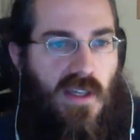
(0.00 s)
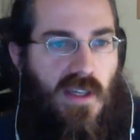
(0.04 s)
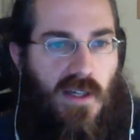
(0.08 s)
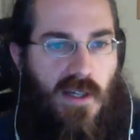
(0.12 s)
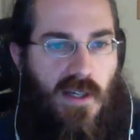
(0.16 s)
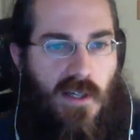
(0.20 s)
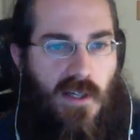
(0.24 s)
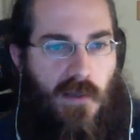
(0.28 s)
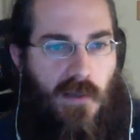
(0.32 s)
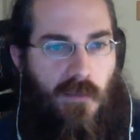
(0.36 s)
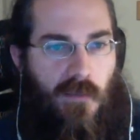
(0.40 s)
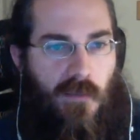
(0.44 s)

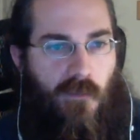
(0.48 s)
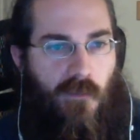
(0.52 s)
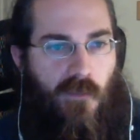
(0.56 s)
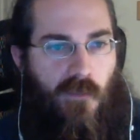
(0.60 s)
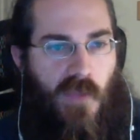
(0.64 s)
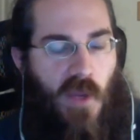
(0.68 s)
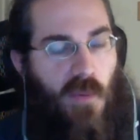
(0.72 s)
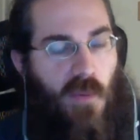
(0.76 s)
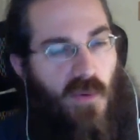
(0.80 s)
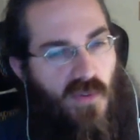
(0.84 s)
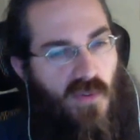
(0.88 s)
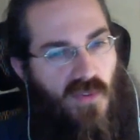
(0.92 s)
But
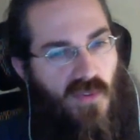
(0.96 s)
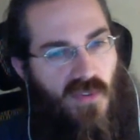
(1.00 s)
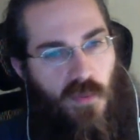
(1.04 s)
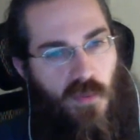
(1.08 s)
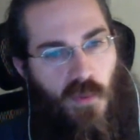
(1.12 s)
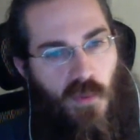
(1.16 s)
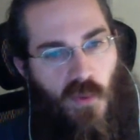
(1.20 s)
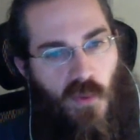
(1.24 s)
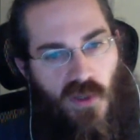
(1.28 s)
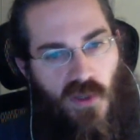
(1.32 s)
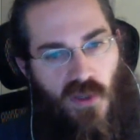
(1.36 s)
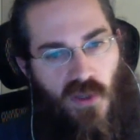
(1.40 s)

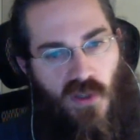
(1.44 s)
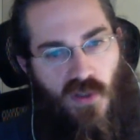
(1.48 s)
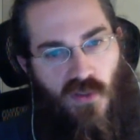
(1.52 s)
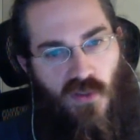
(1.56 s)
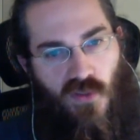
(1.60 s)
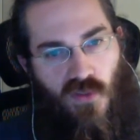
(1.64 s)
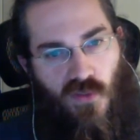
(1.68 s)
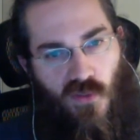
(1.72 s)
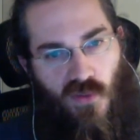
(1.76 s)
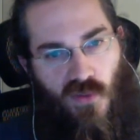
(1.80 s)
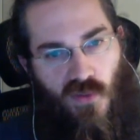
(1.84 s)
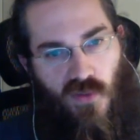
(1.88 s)
that person's going to be
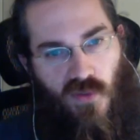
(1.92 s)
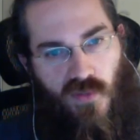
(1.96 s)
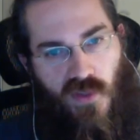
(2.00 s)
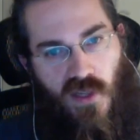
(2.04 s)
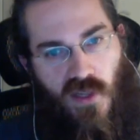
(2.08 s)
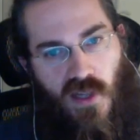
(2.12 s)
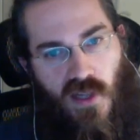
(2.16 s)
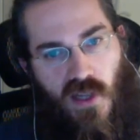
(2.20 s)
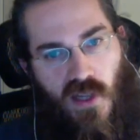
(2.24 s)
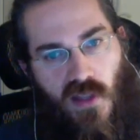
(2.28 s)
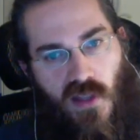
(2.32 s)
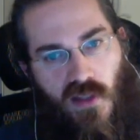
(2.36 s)
working on
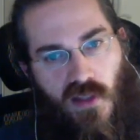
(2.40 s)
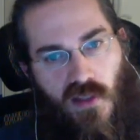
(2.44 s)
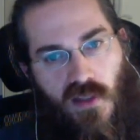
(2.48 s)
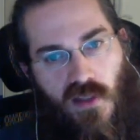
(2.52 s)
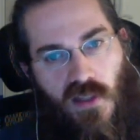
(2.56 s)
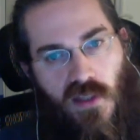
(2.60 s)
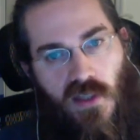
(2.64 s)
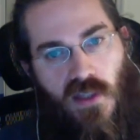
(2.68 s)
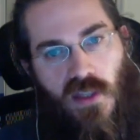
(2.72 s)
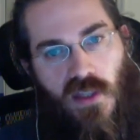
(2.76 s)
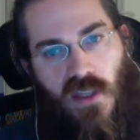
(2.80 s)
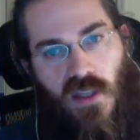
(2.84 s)
Shores of
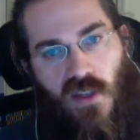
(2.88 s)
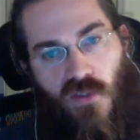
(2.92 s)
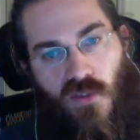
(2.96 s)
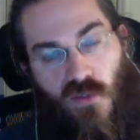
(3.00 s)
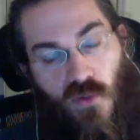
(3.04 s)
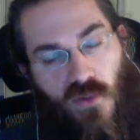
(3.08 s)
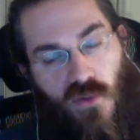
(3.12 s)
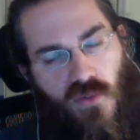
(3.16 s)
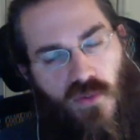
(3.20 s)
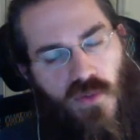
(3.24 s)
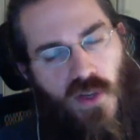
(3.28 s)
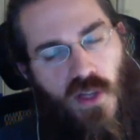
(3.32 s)
Valhalla,
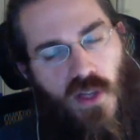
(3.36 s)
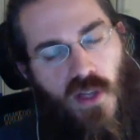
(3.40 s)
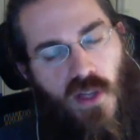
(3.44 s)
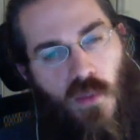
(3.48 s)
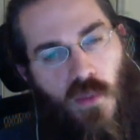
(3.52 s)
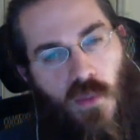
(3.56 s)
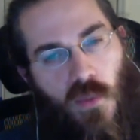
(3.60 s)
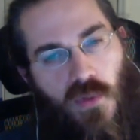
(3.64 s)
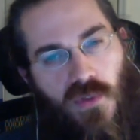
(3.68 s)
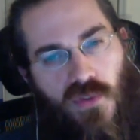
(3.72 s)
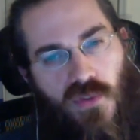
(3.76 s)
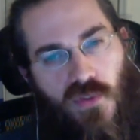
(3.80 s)
and Shores of
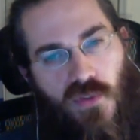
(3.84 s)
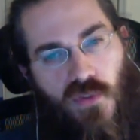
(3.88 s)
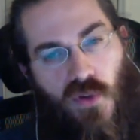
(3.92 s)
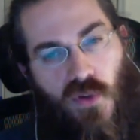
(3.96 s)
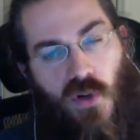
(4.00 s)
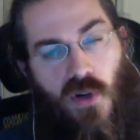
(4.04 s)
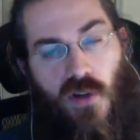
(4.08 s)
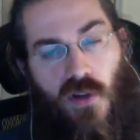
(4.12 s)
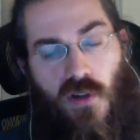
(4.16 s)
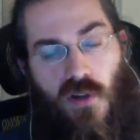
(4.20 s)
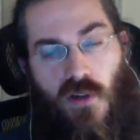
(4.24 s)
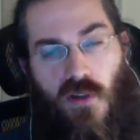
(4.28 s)
Valhalla
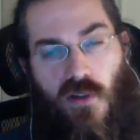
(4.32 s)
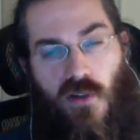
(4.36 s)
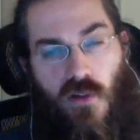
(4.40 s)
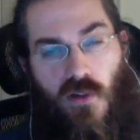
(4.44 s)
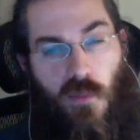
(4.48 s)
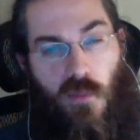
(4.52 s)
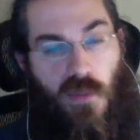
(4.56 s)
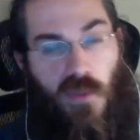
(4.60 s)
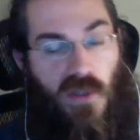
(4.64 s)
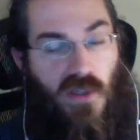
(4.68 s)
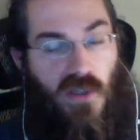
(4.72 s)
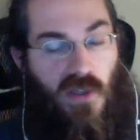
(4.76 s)
was started
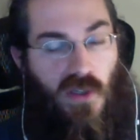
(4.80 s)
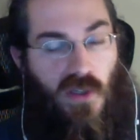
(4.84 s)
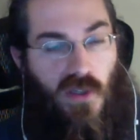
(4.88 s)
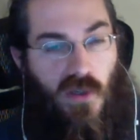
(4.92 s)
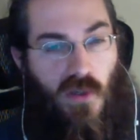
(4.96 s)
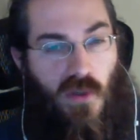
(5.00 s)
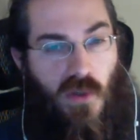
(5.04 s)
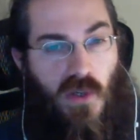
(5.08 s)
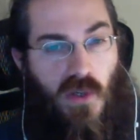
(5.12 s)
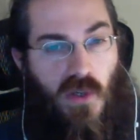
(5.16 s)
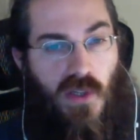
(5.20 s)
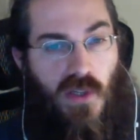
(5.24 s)
a little bit
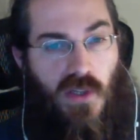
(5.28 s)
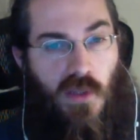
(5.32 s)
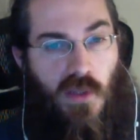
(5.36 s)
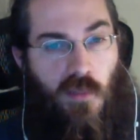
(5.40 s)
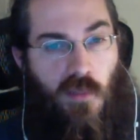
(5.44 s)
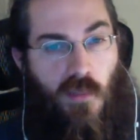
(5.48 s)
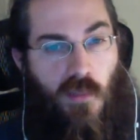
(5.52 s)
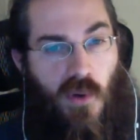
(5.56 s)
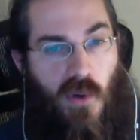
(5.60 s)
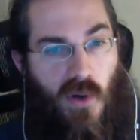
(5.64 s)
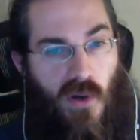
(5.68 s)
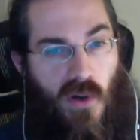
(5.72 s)
ago and
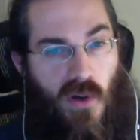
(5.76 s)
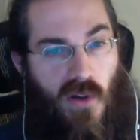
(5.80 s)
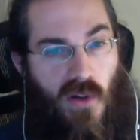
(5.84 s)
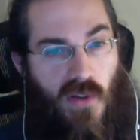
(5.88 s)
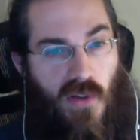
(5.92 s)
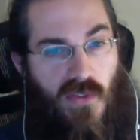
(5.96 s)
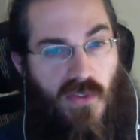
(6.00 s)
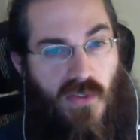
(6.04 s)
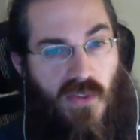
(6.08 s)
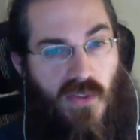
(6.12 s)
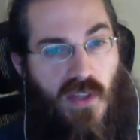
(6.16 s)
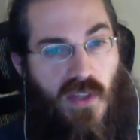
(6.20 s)
then
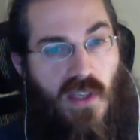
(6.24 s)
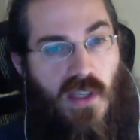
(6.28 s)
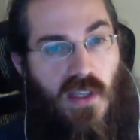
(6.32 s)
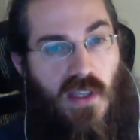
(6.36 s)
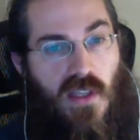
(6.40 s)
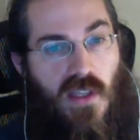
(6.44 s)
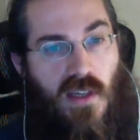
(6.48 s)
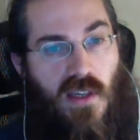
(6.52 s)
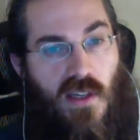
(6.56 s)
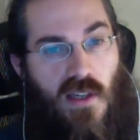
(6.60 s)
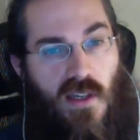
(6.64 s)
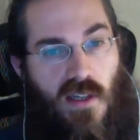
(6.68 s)
paused,
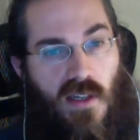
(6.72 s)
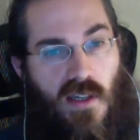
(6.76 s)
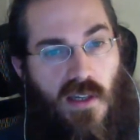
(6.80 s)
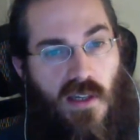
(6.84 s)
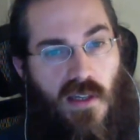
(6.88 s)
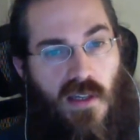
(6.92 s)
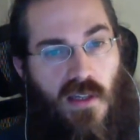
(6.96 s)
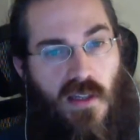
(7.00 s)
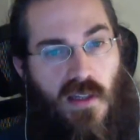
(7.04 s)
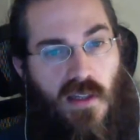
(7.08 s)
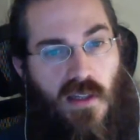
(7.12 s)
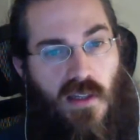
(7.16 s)

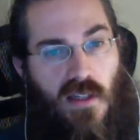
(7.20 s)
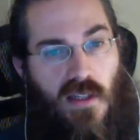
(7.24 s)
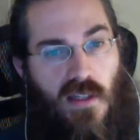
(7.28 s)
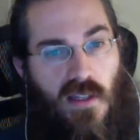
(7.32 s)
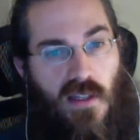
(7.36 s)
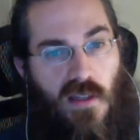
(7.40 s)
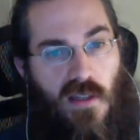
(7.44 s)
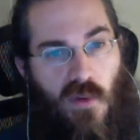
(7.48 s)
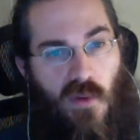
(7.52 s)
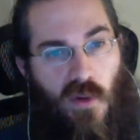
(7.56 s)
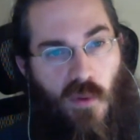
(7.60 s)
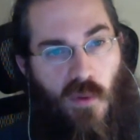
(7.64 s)
and
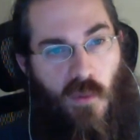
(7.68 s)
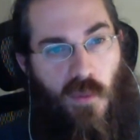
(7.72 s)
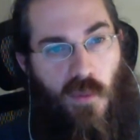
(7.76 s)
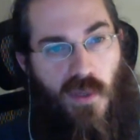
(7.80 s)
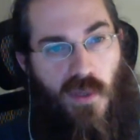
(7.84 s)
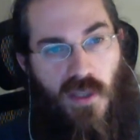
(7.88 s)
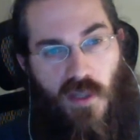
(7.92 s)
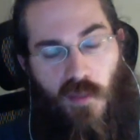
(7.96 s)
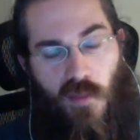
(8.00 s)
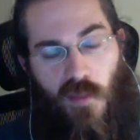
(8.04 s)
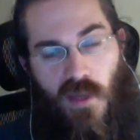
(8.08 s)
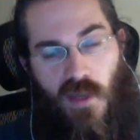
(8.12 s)
then now we're
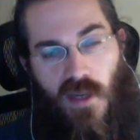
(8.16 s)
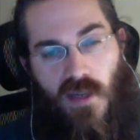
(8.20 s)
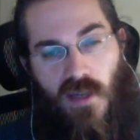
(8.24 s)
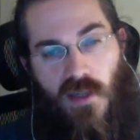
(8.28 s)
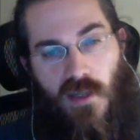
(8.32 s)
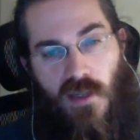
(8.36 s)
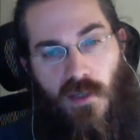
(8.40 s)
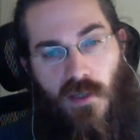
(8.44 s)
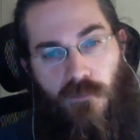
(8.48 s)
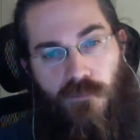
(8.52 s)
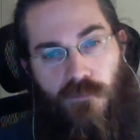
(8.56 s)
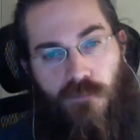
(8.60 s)
picking it back
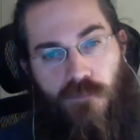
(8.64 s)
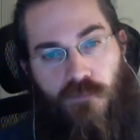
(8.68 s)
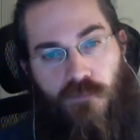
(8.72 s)
up.